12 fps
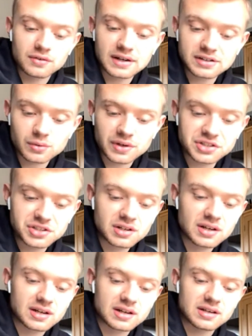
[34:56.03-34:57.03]
next
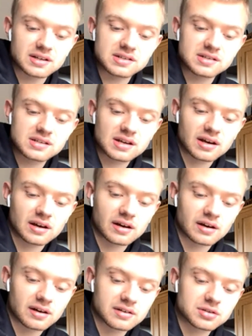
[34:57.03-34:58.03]
question is,
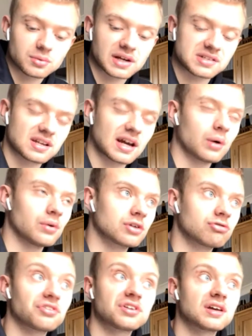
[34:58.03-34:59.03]
someone asked how the
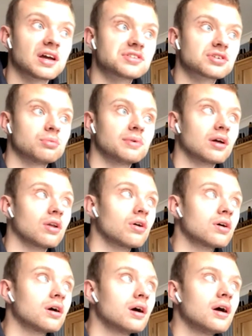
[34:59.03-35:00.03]
crossing gates are coming
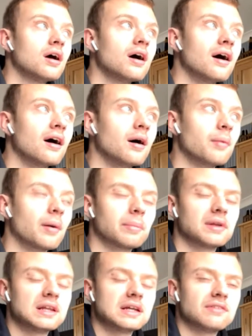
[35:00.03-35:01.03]
along. I
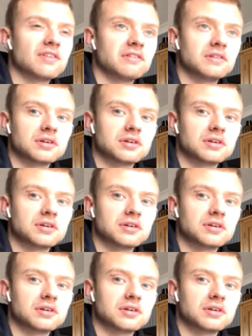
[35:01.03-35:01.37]
believe they're